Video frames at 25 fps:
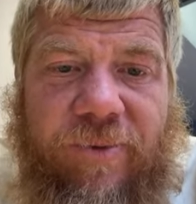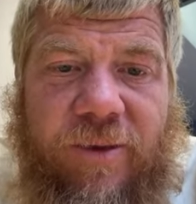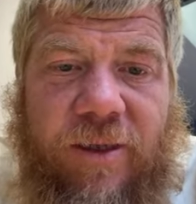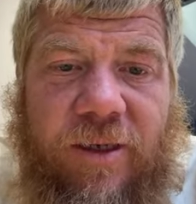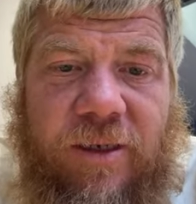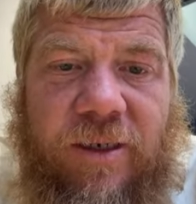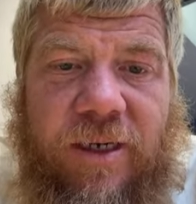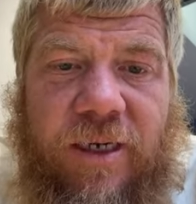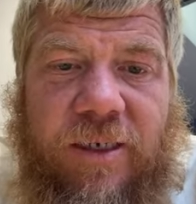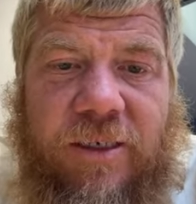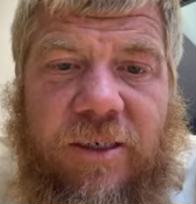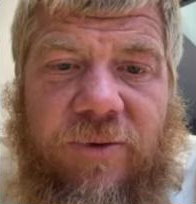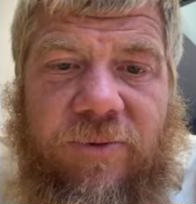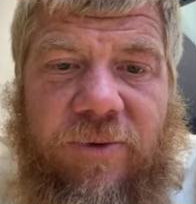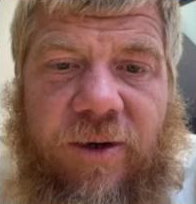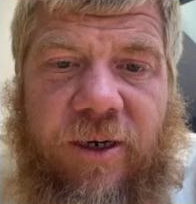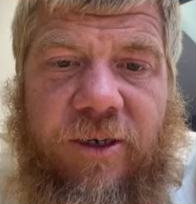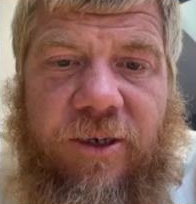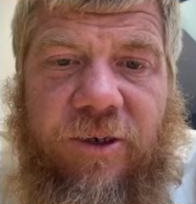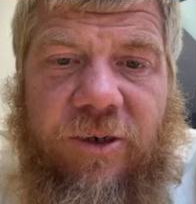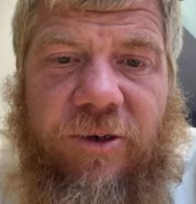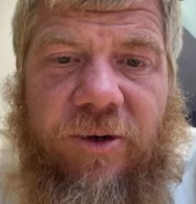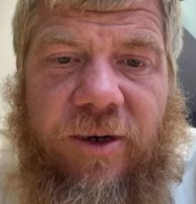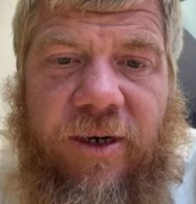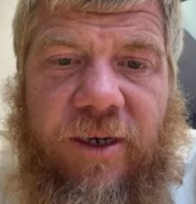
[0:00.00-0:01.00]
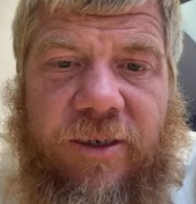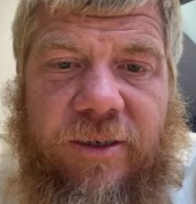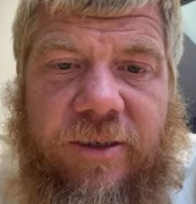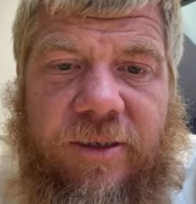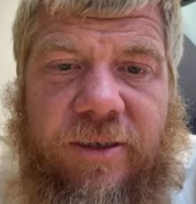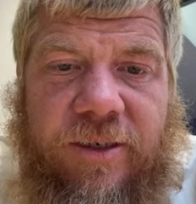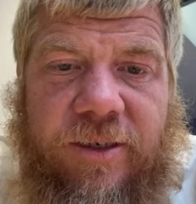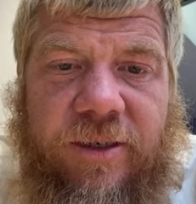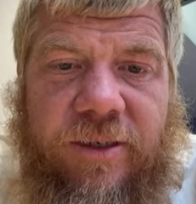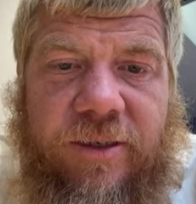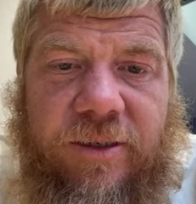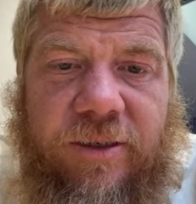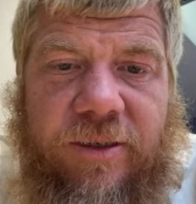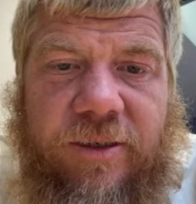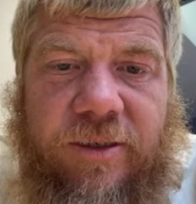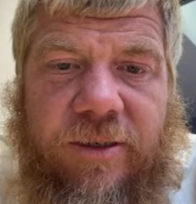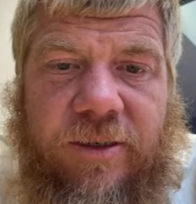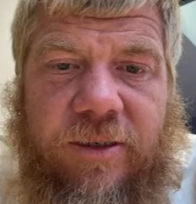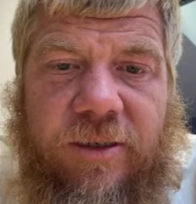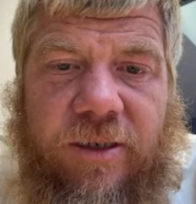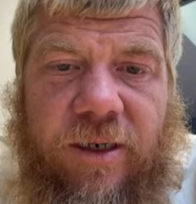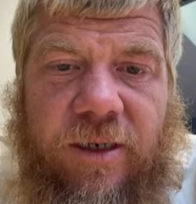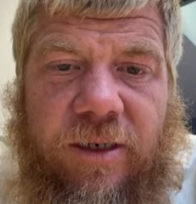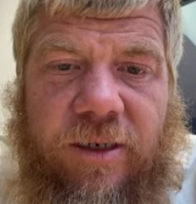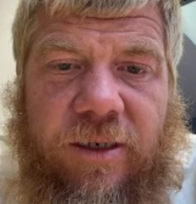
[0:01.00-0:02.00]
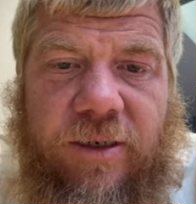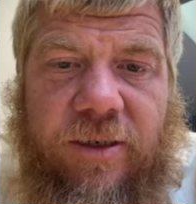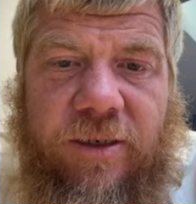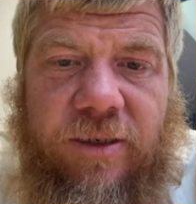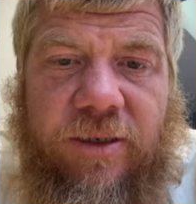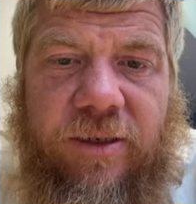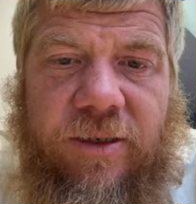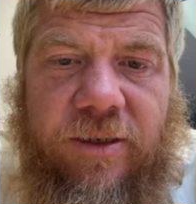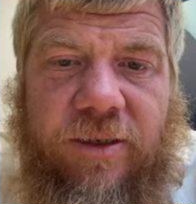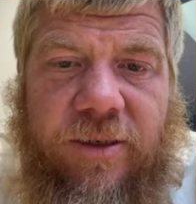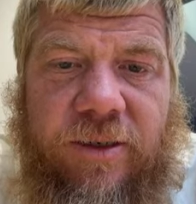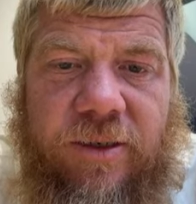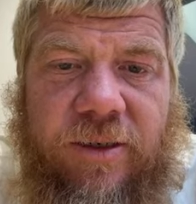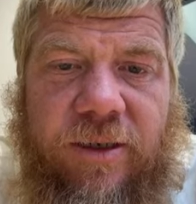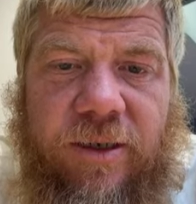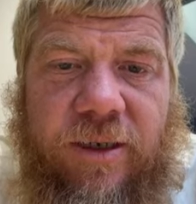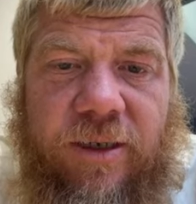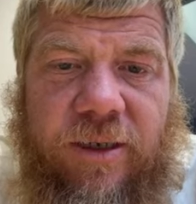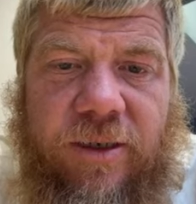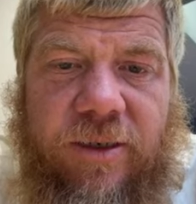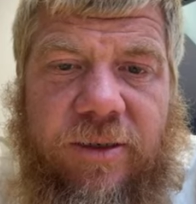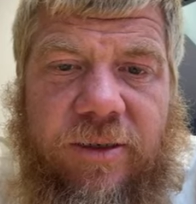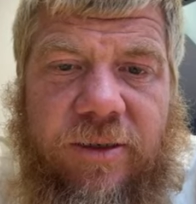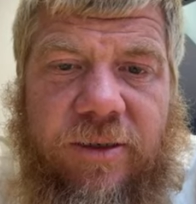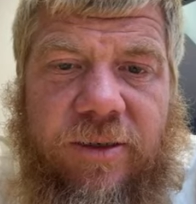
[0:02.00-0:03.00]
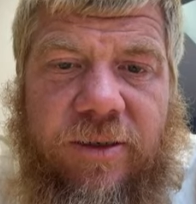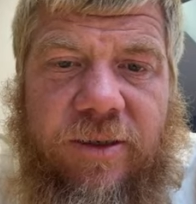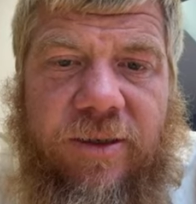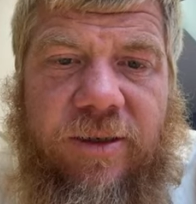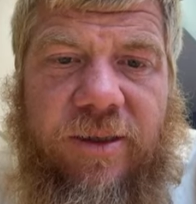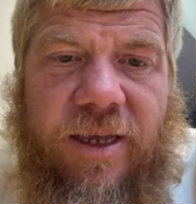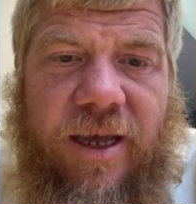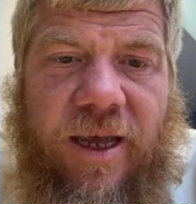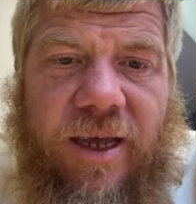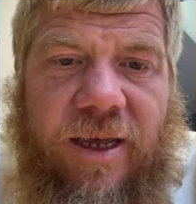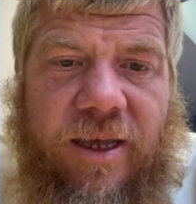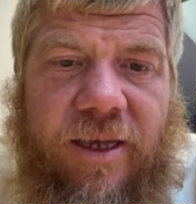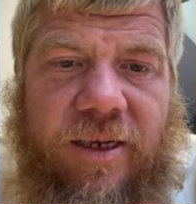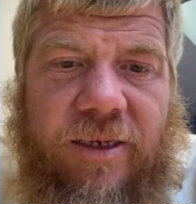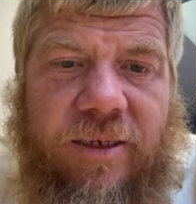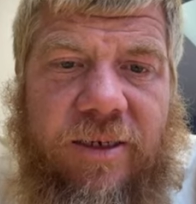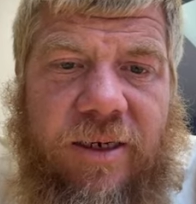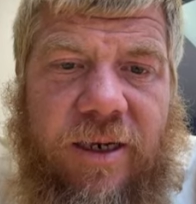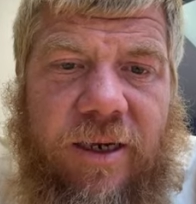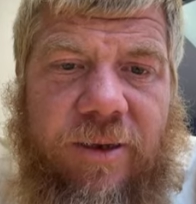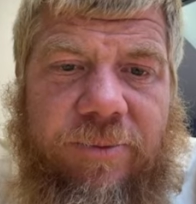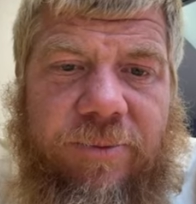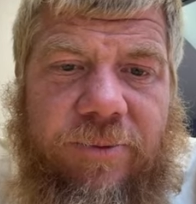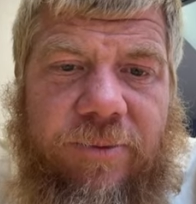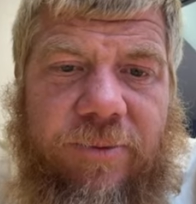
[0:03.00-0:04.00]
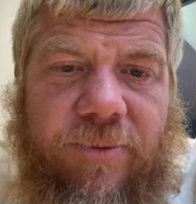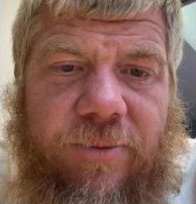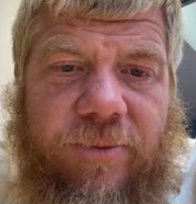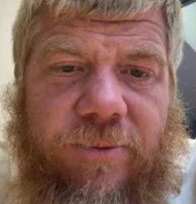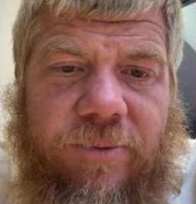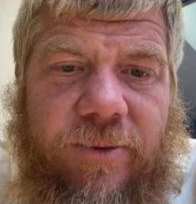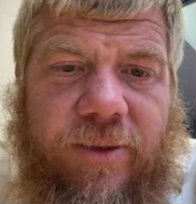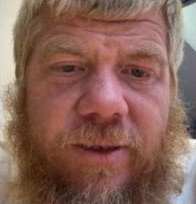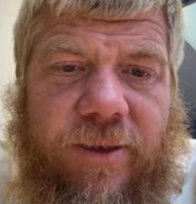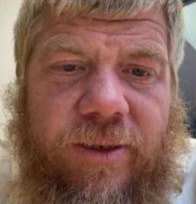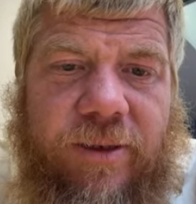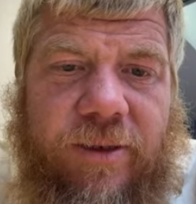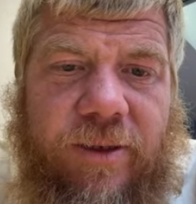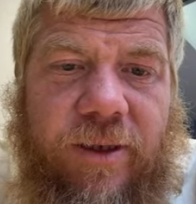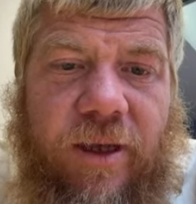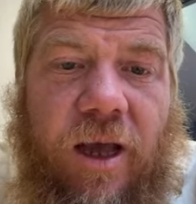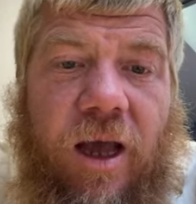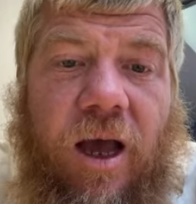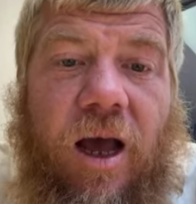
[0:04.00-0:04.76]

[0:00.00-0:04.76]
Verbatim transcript: Lots of underground deals are uh, that ended up with.